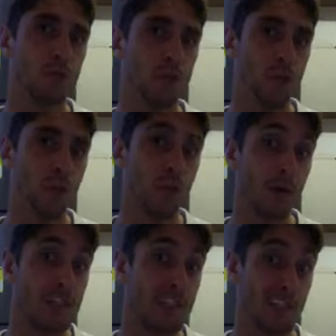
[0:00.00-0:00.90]
your email
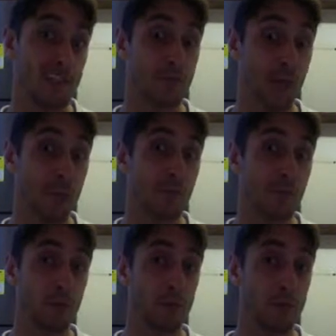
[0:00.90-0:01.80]
list, and it's probably a
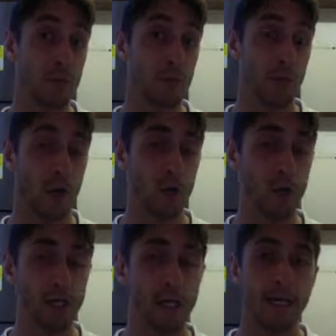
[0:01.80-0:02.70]
pretty big
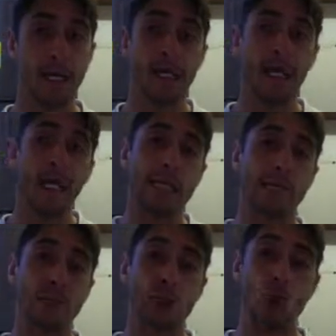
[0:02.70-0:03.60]
priority.
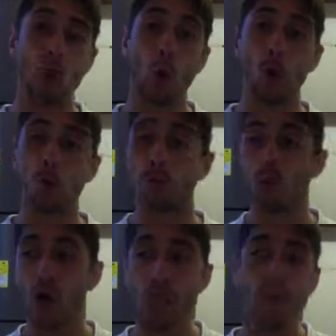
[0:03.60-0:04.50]
So you're
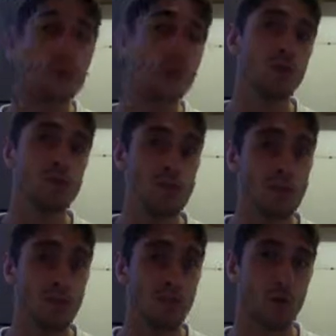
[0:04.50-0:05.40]
probably using some
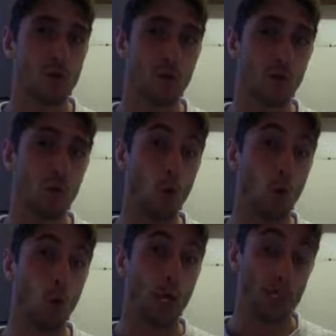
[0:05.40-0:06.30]
sort of tool
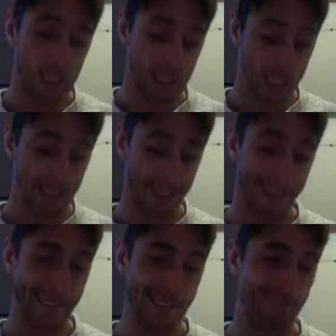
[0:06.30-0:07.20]
like
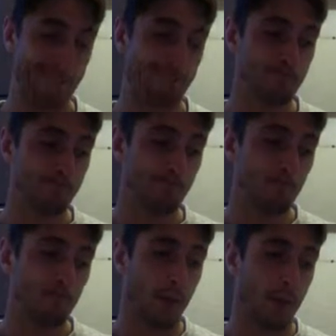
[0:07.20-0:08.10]

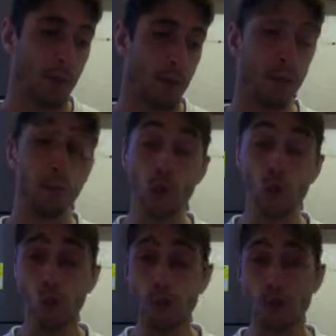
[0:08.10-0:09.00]

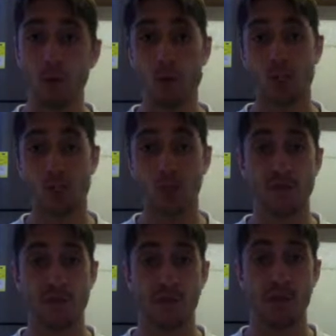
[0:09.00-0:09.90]
Bloom, which comes
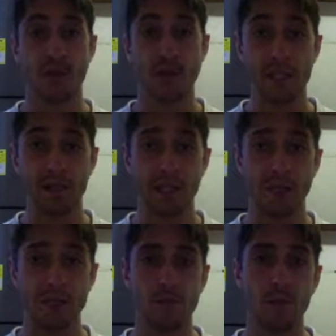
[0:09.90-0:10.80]
from the Elegant
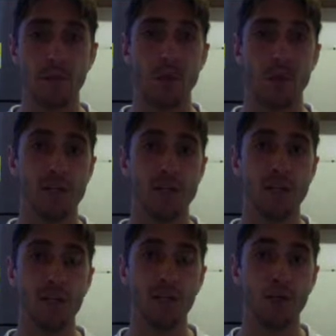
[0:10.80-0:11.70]
Themes people, the Divi
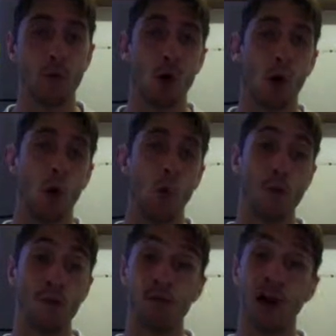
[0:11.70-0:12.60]
people, or
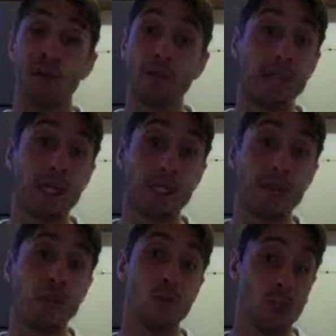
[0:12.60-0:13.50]
Thrive
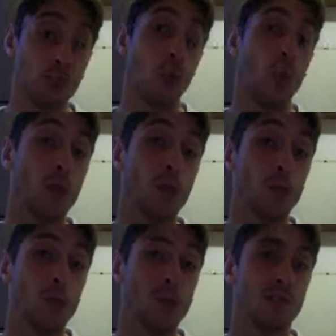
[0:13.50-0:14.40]
Leads, which is what we
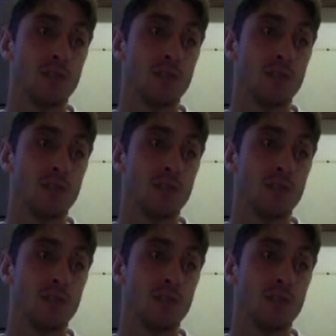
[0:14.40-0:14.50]
use.